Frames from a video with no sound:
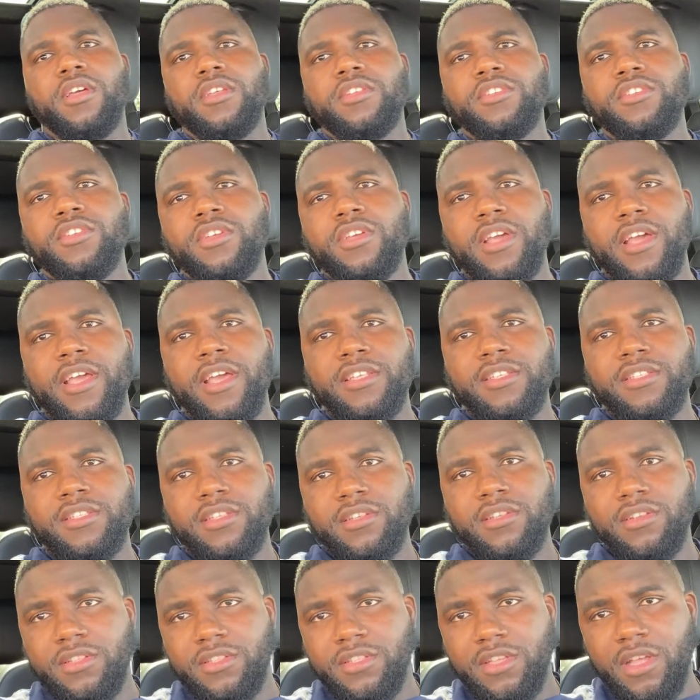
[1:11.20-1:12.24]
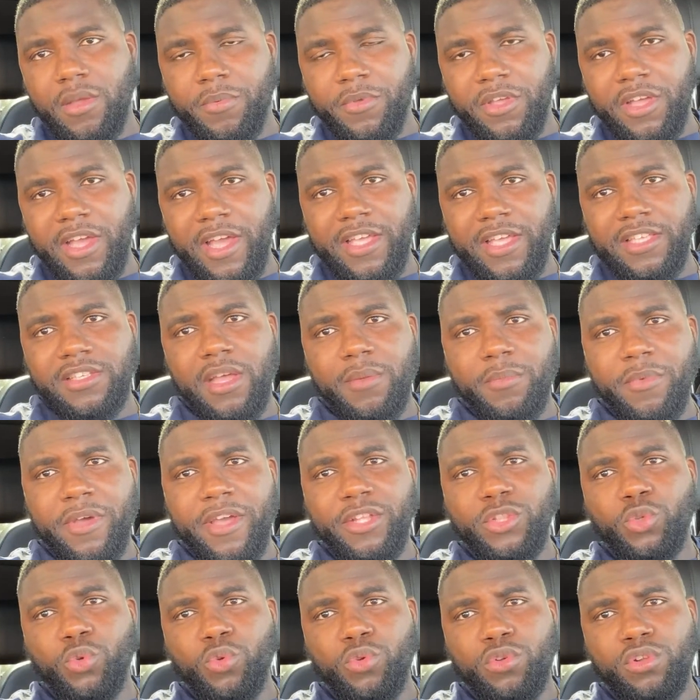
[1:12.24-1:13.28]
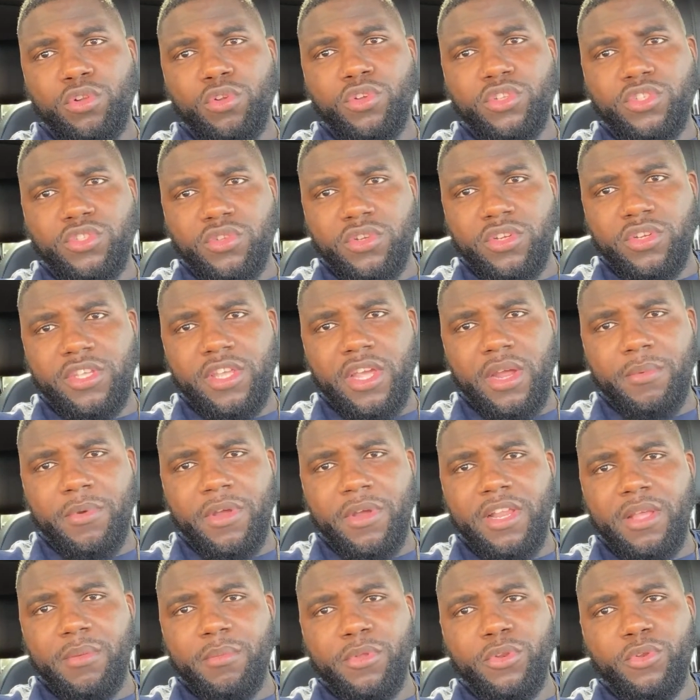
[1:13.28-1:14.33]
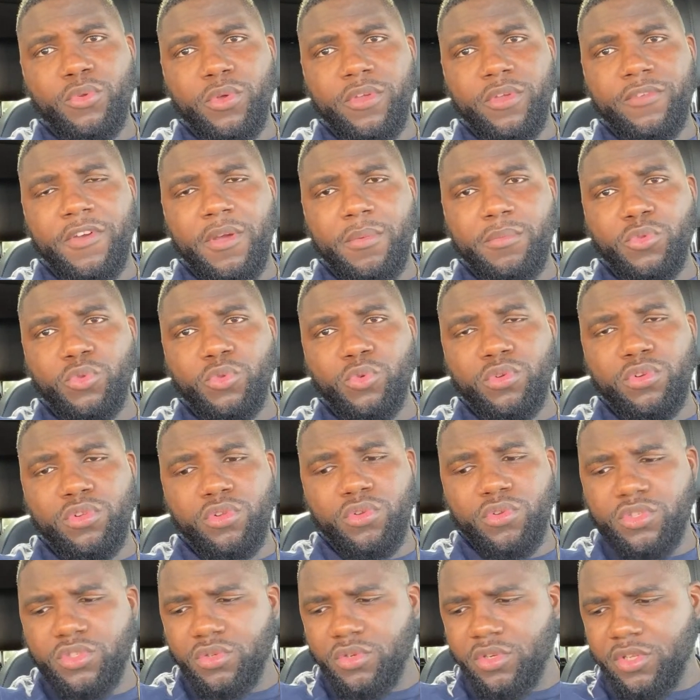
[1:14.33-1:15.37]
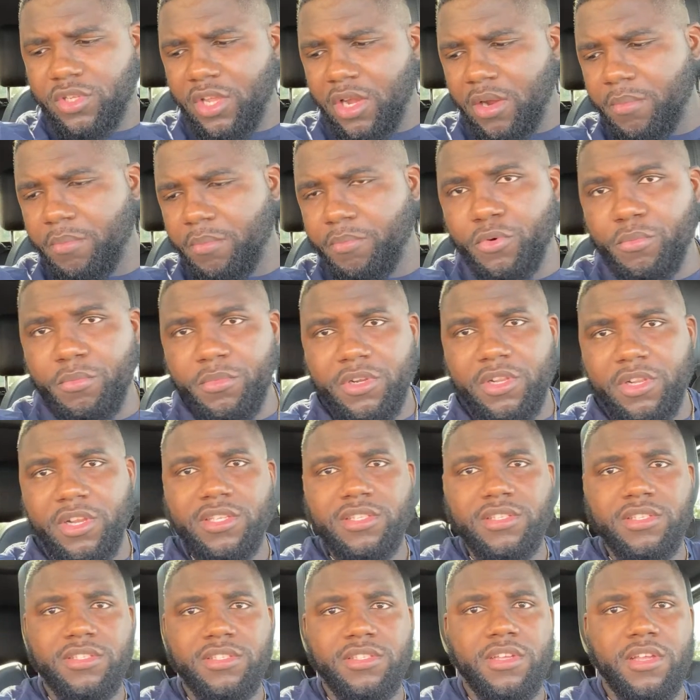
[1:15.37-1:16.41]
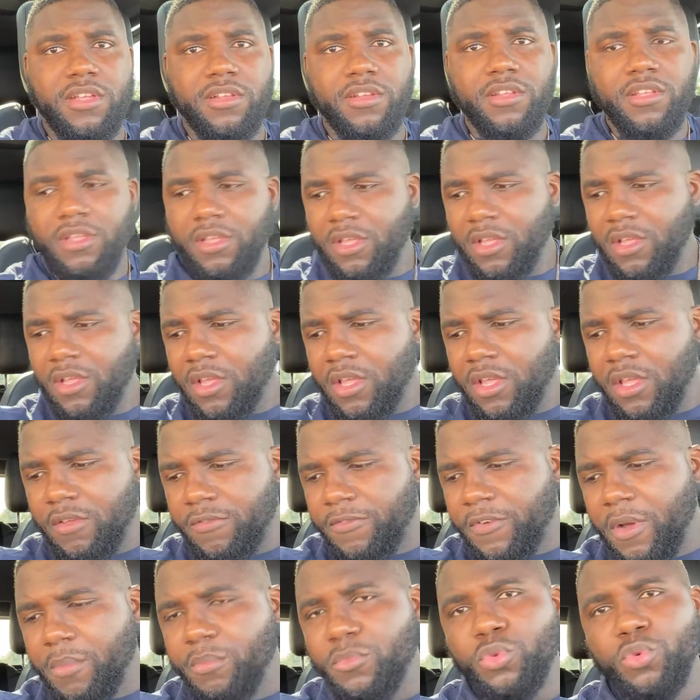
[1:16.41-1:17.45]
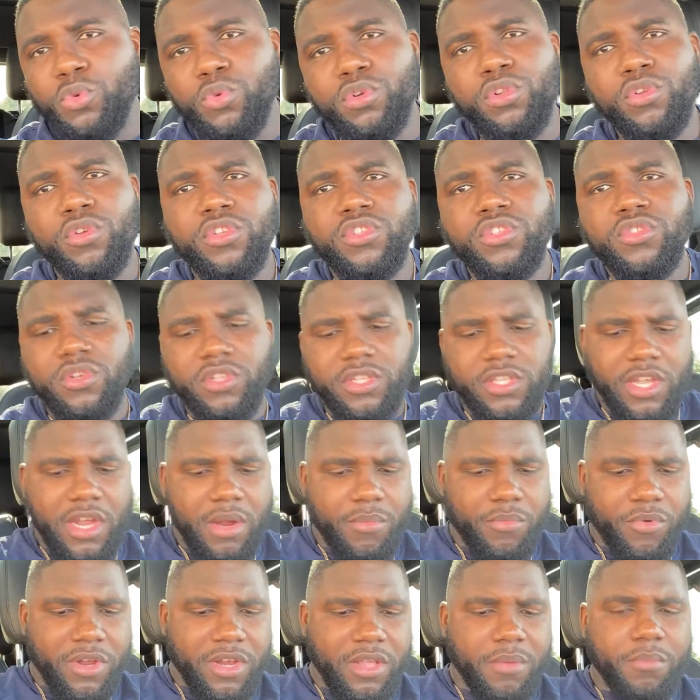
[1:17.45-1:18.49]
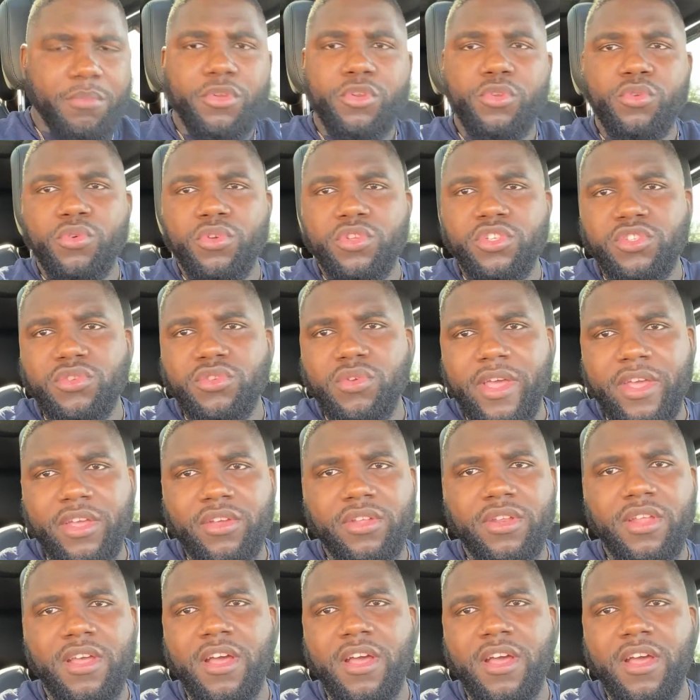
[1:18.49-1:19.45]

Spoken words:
guys see the topic, guys, am I too close to the camera? Let me know if I'm too close to the camera. Put my glasses on. If I'm too close to the camera, let me know so I could,